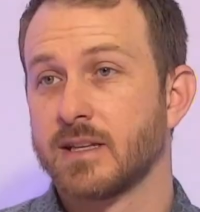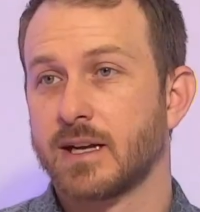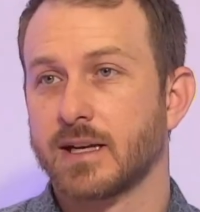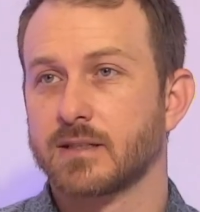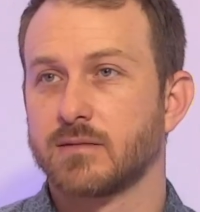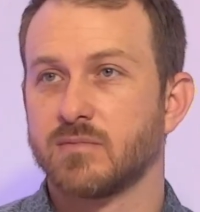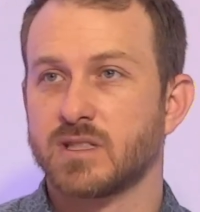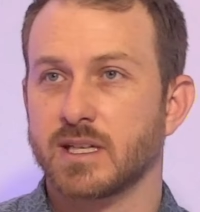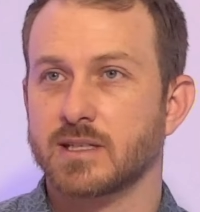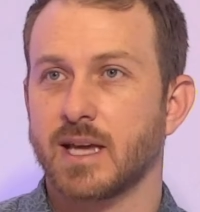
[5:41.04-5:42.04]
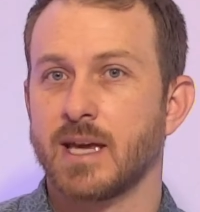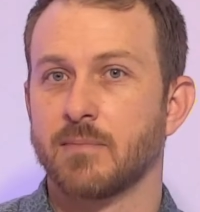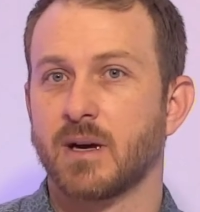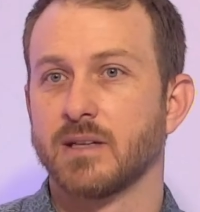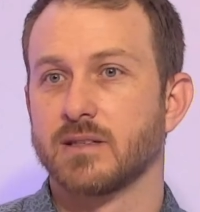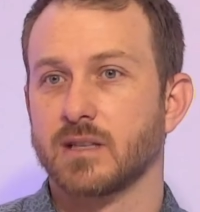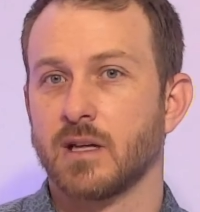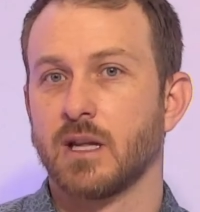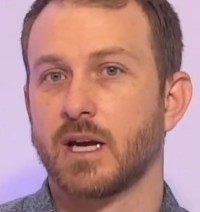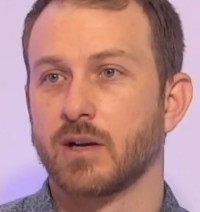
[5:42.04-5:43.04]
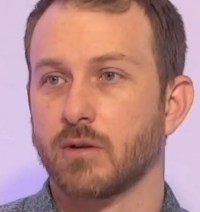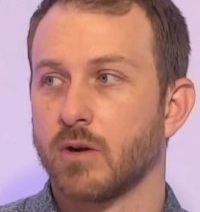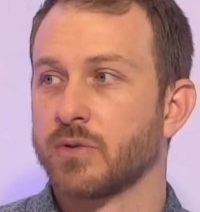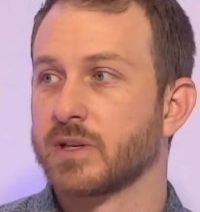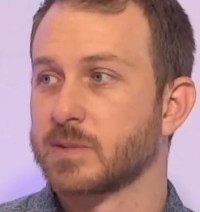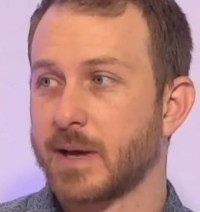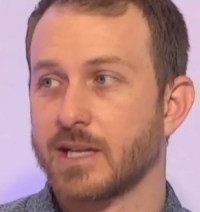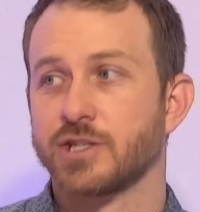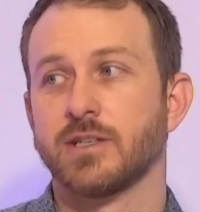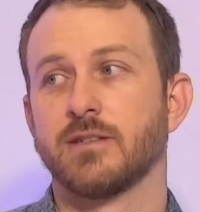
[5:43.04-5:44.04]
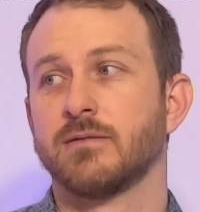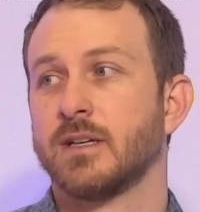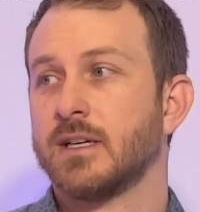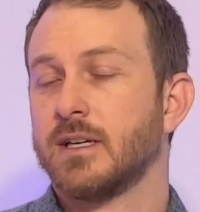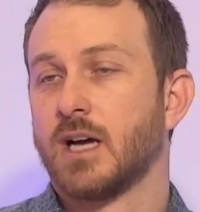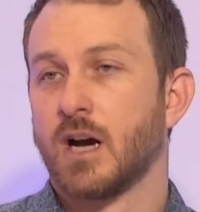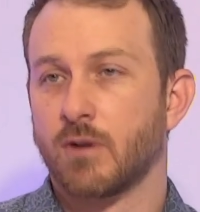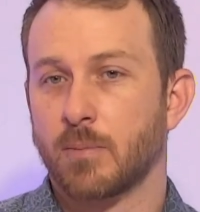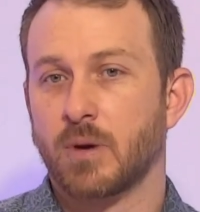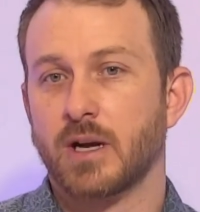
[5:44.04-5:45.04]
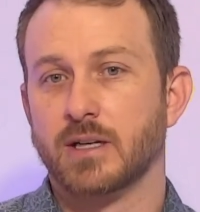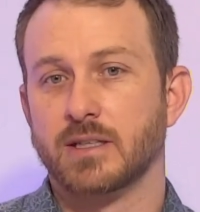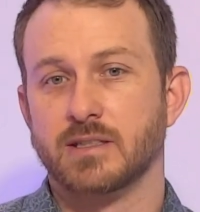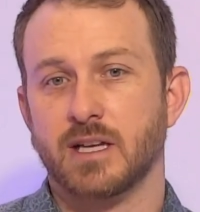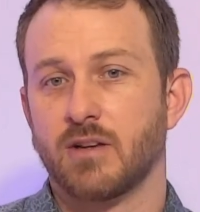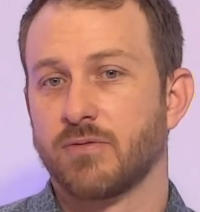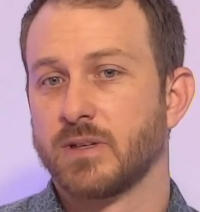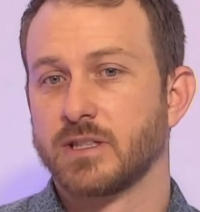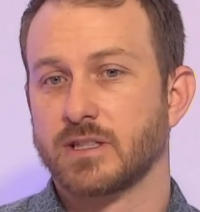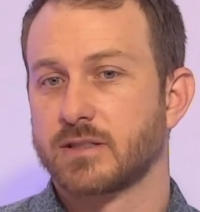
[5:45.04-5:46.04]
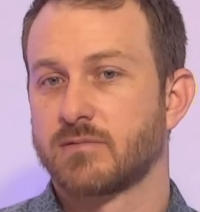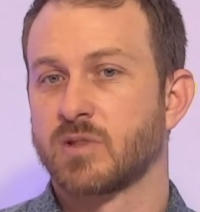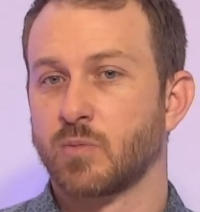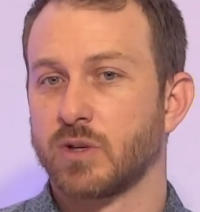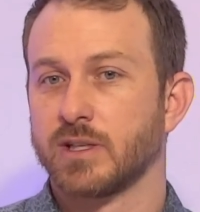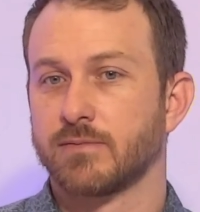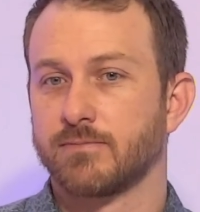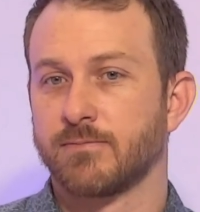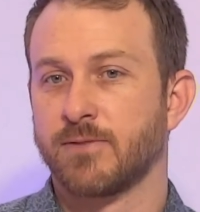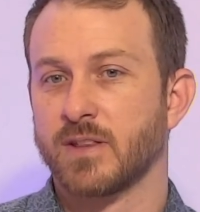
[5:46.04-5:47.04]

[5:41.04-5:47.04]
see in the next 6 to 8 months a lot of growth, expansion of our product itself, and just some really